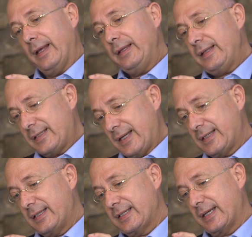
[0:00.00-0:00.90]
in the
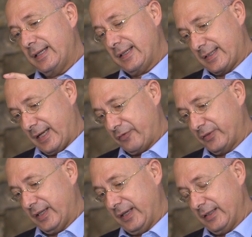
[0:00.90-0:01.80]
60s and in the
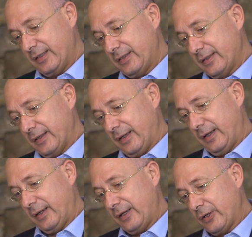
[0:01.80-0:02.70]
70s,
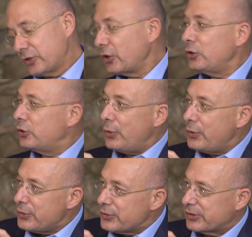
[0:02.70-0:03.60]

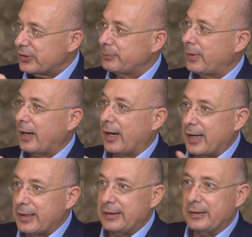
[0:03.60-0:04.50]
seduced
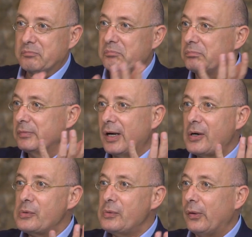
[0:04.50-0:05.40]
by, you
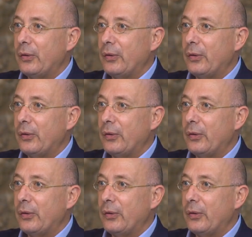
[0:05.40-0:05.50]
know,